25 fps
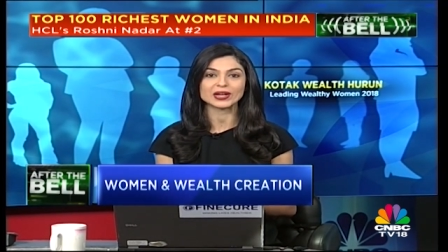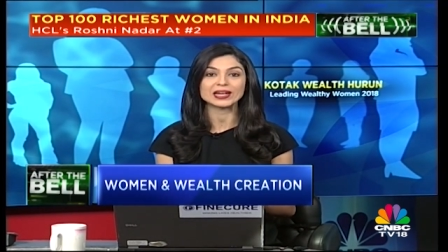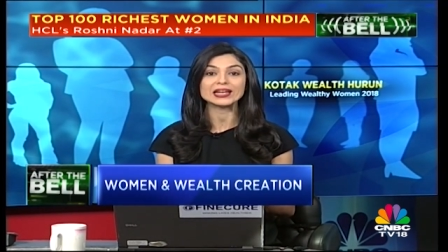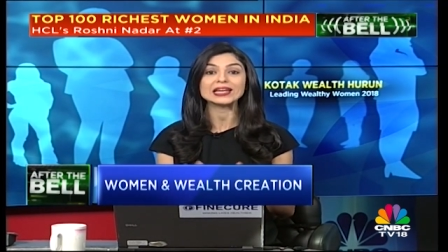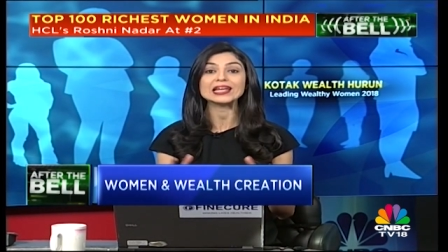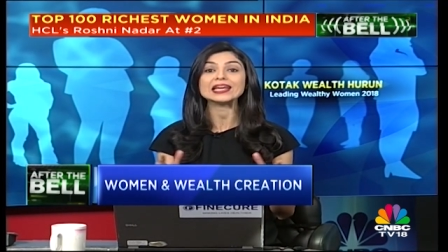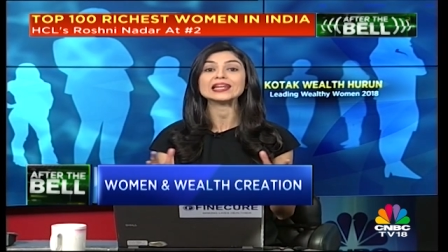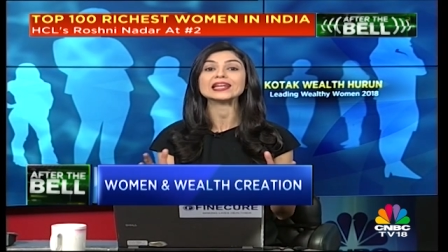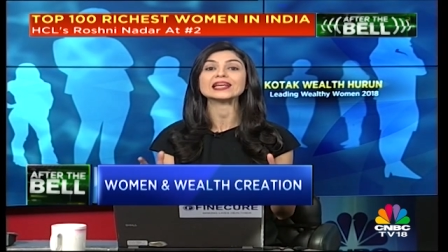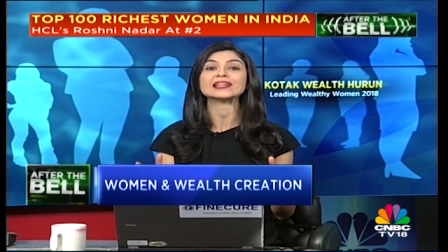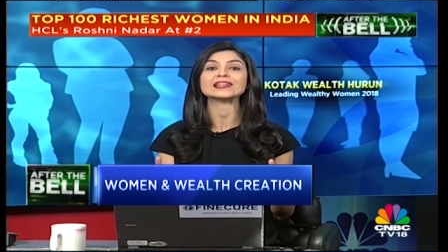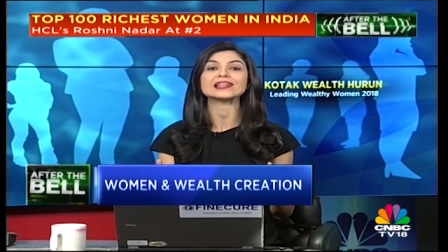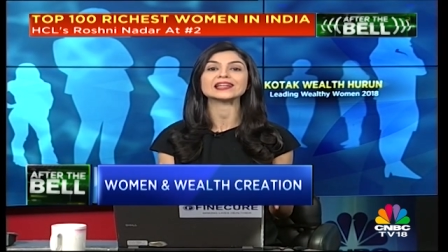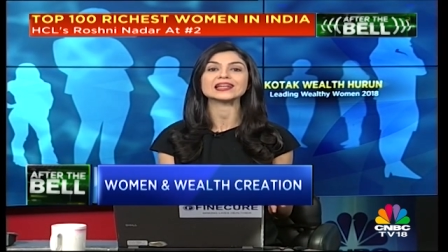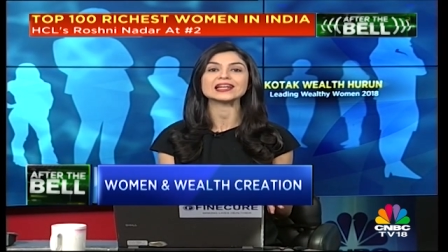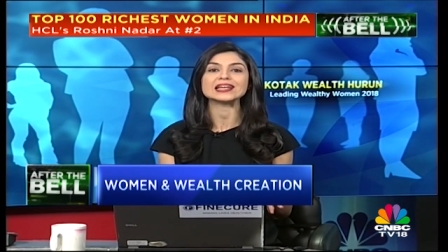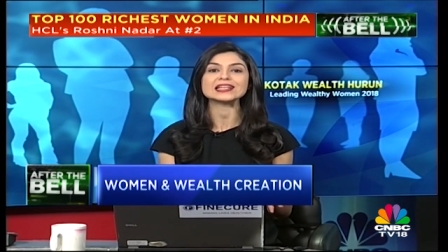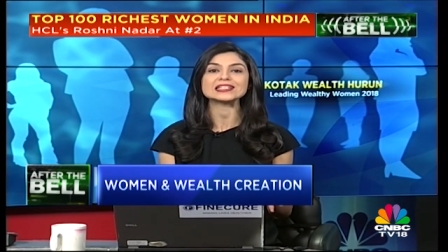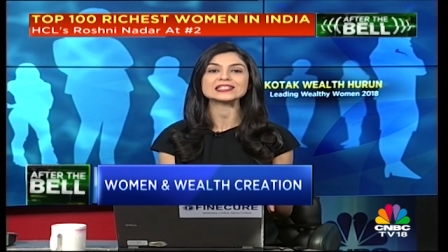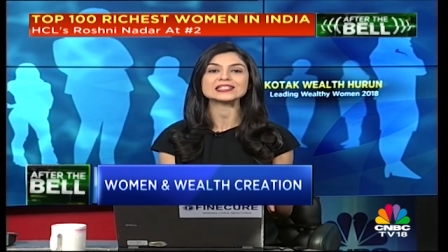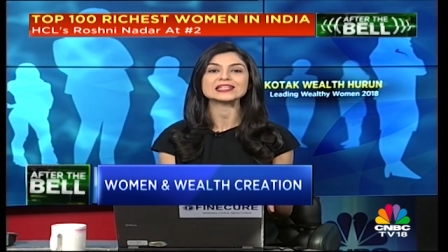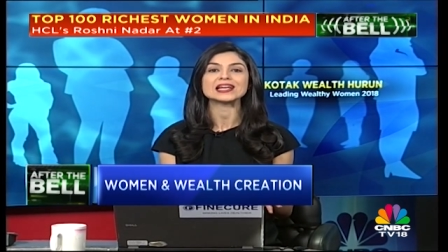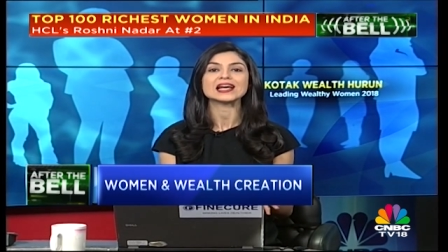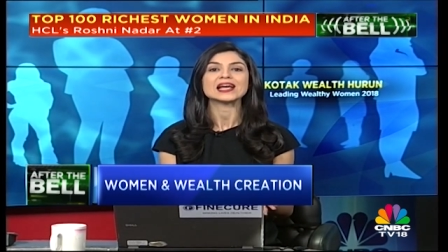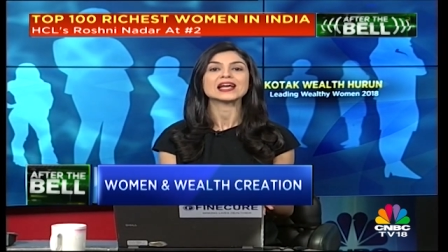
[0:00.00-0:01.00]
Leading the
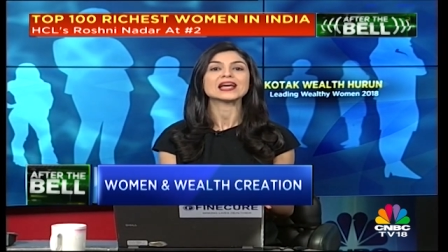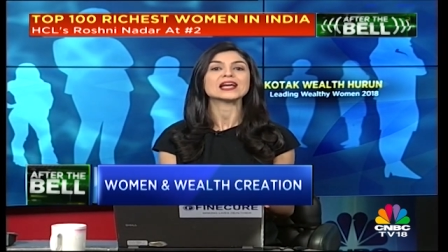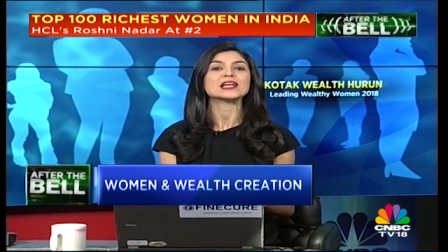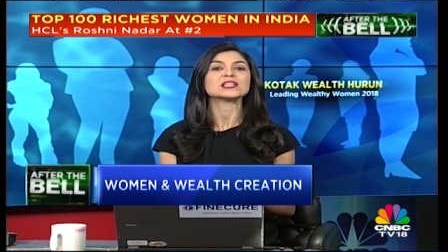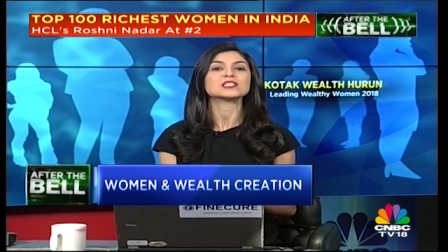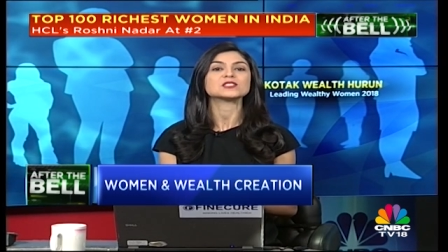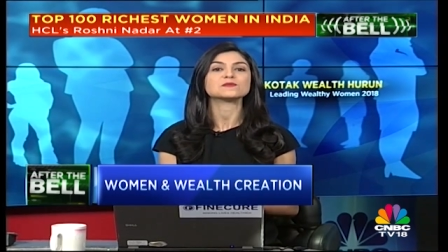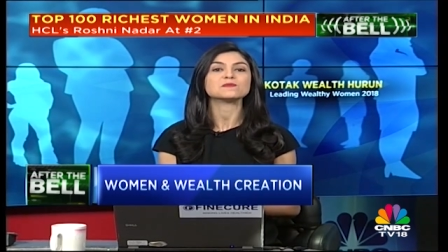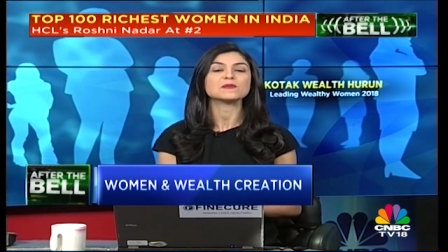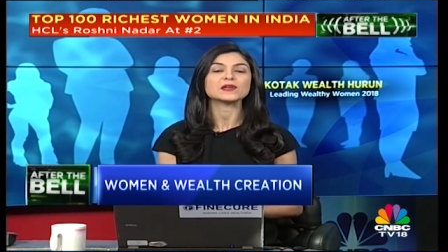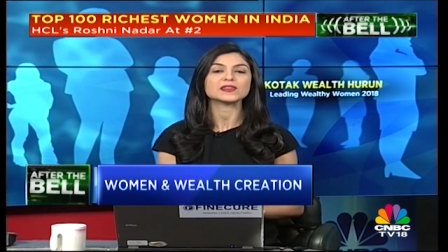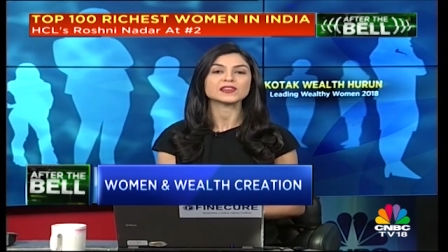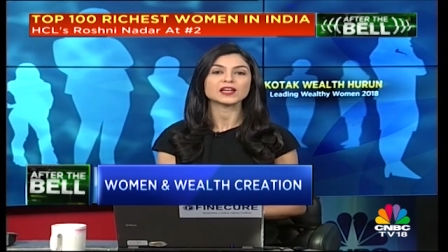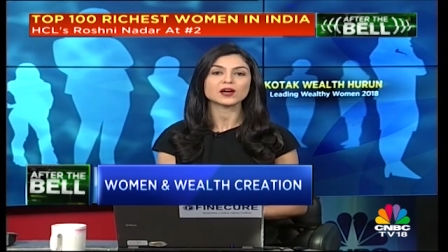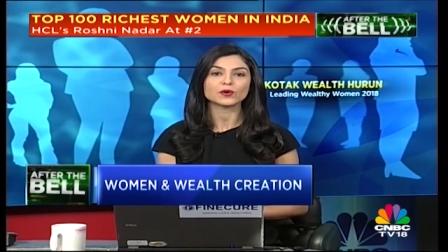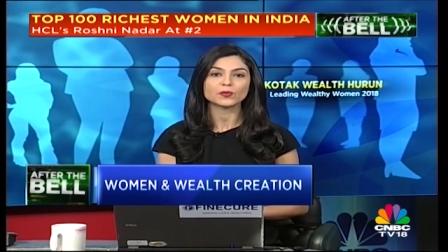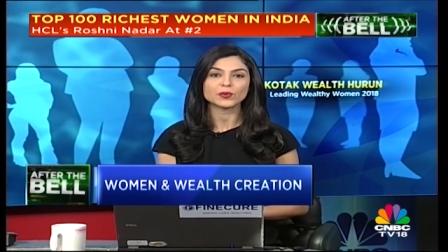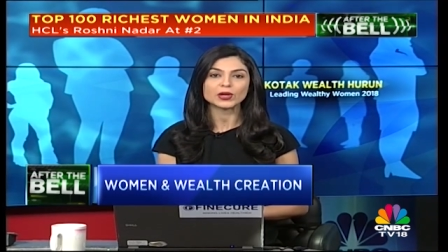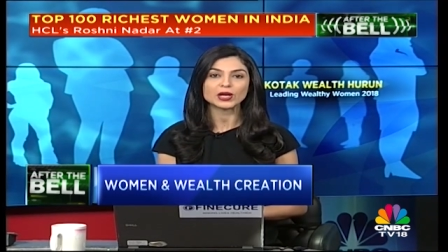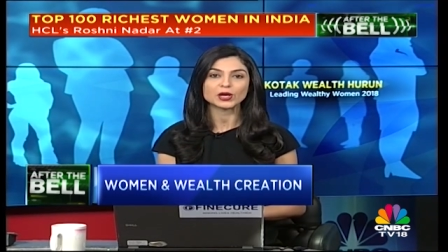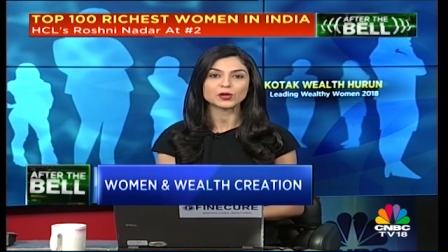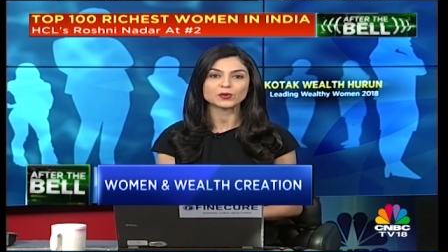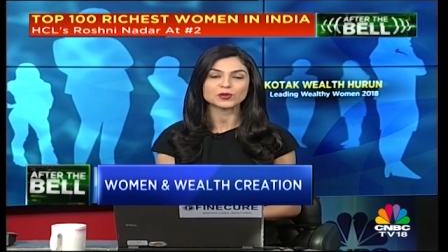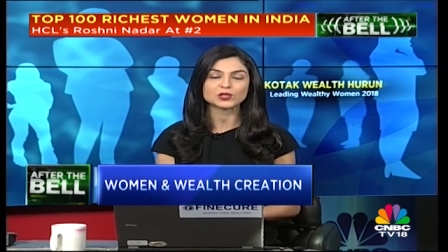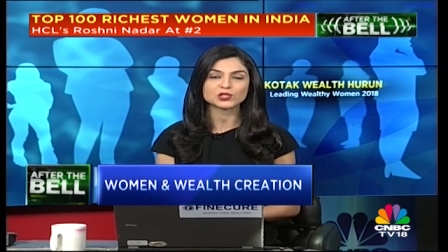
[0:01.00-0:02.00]
list is Smitha
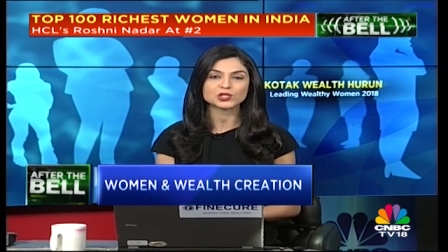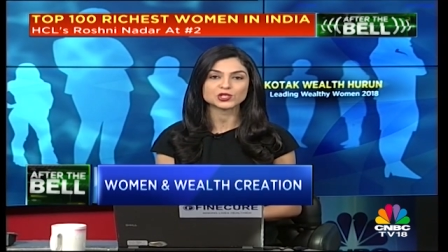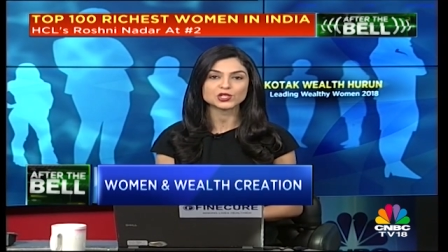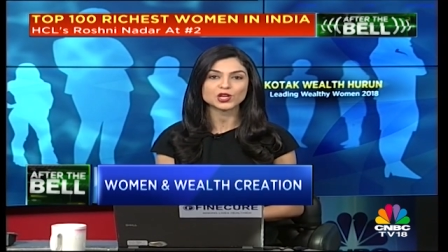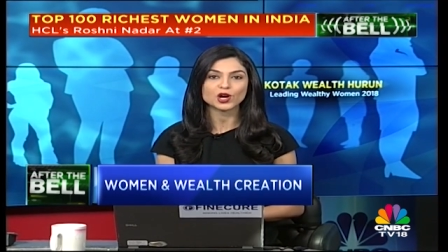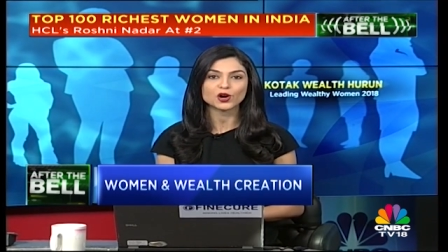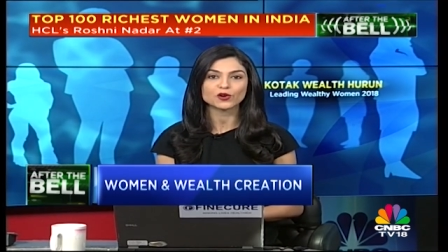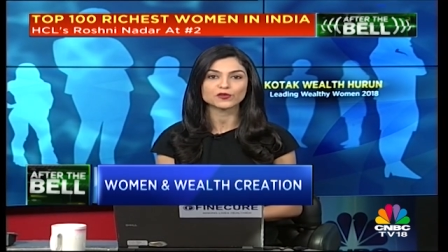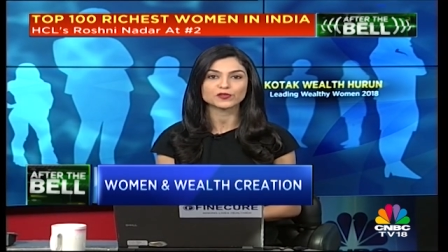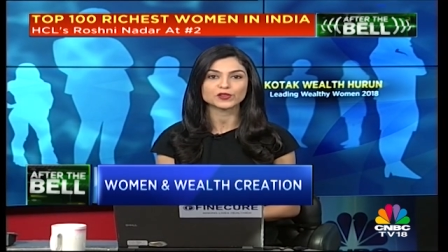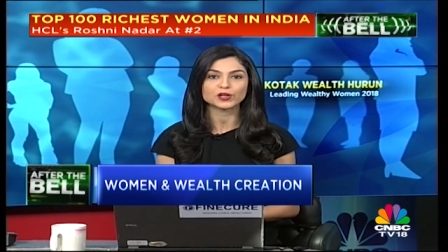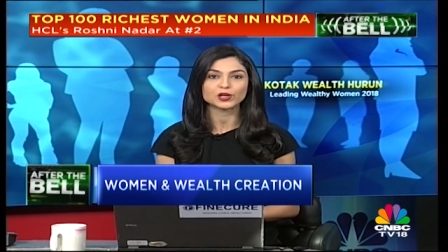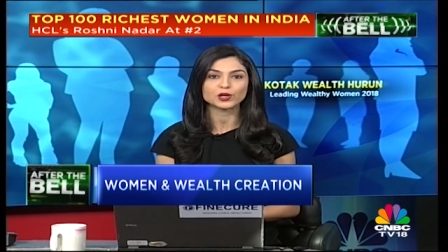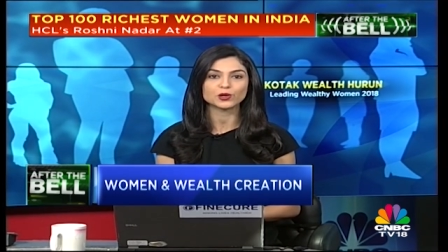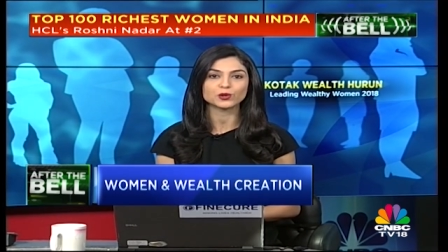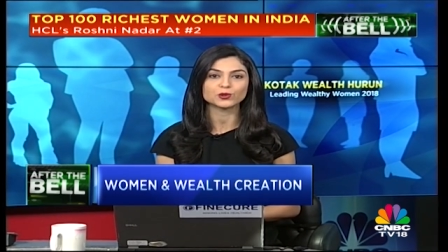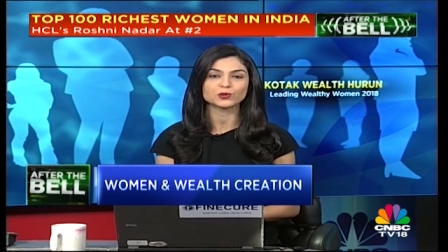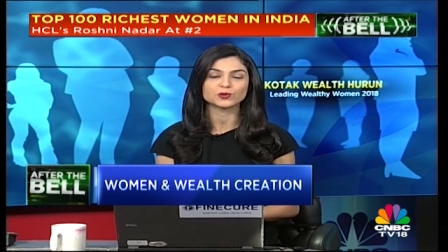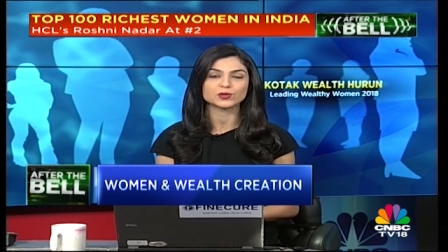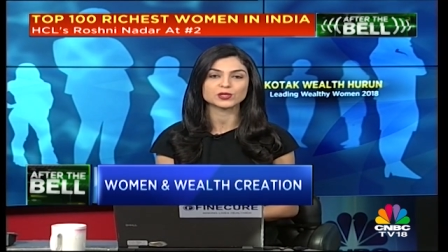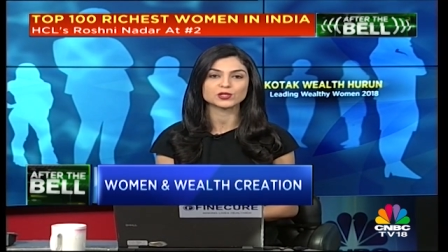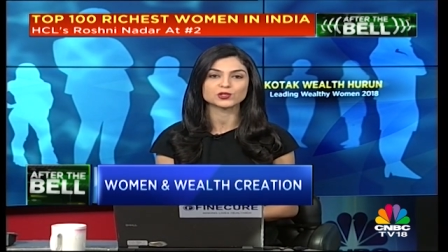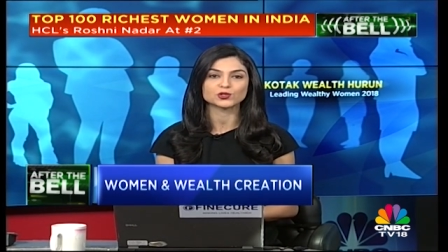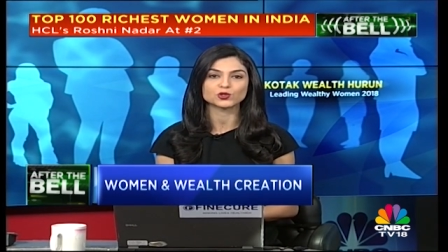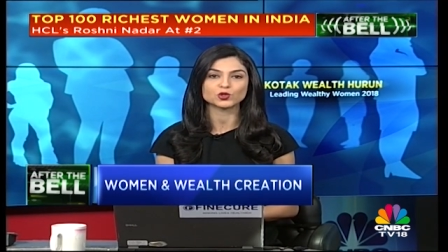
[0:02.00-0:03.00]
V Krishna of the
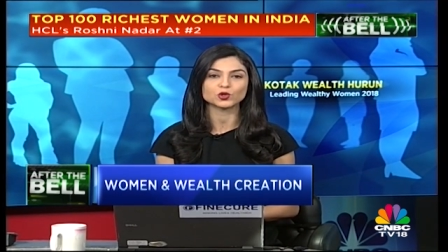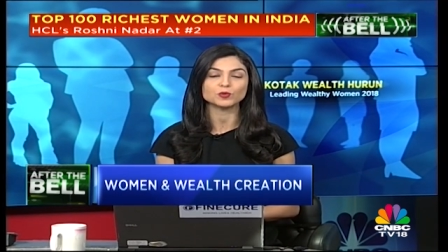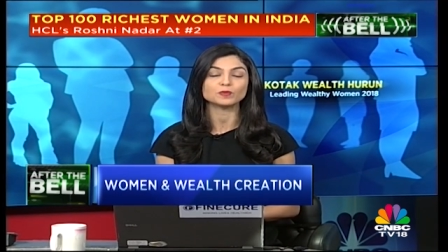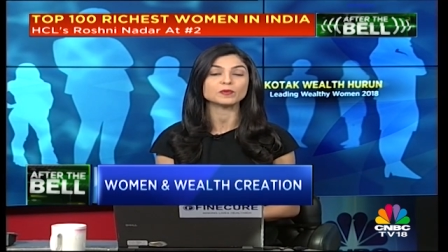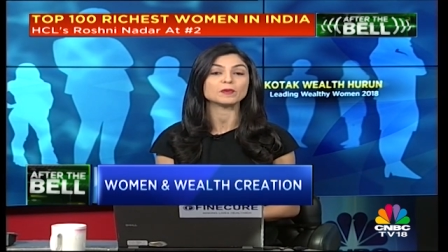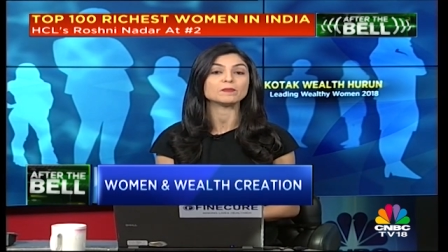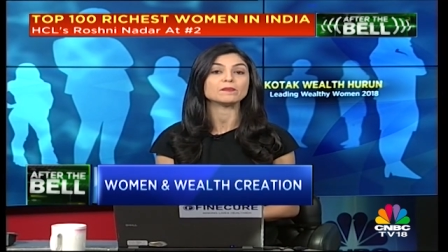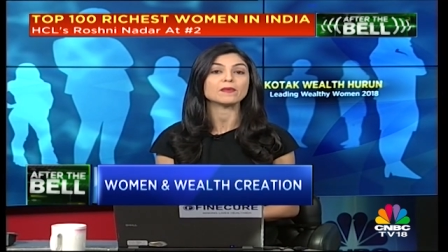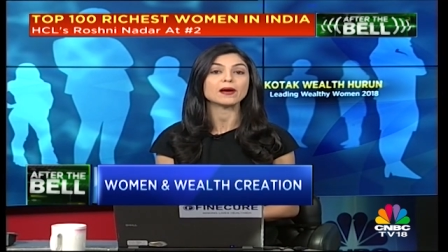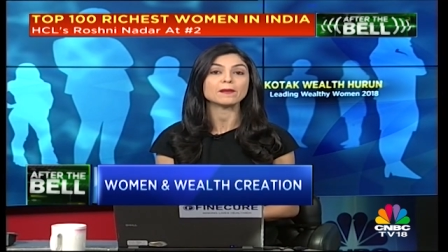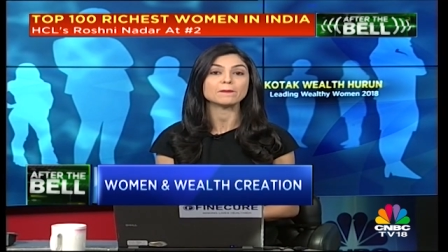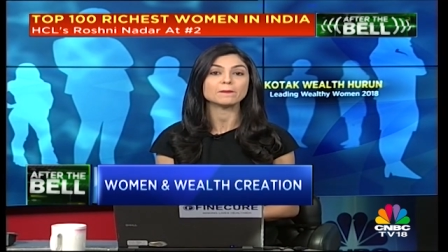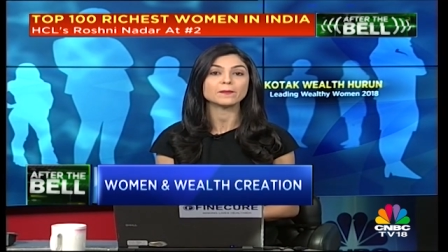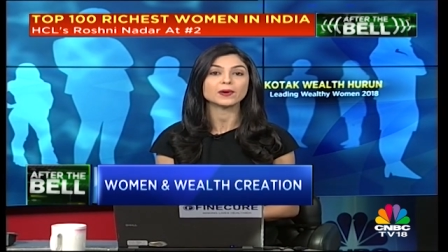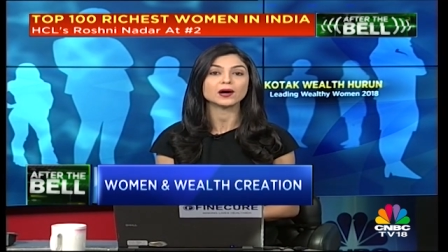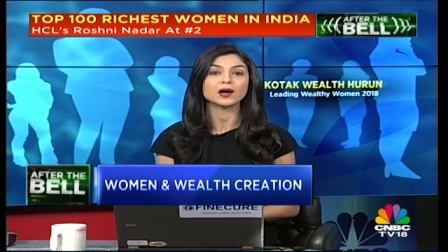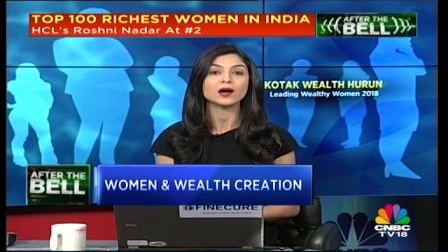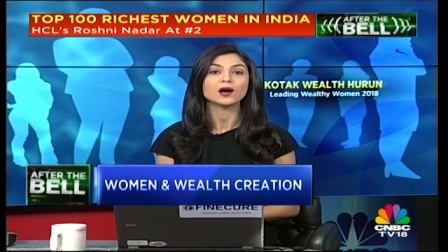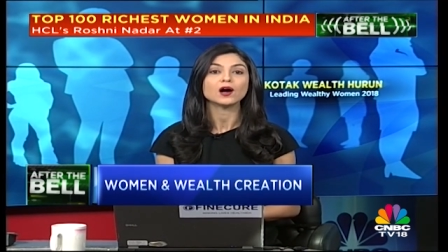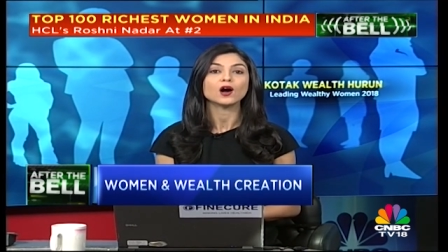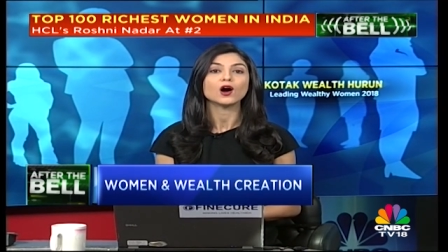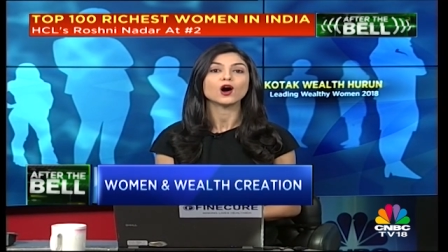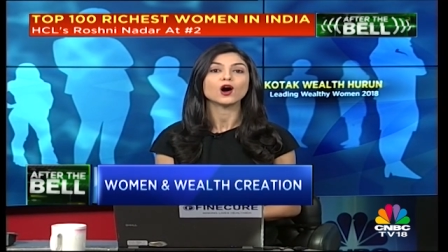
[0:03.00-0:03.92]
Godrej Group, a member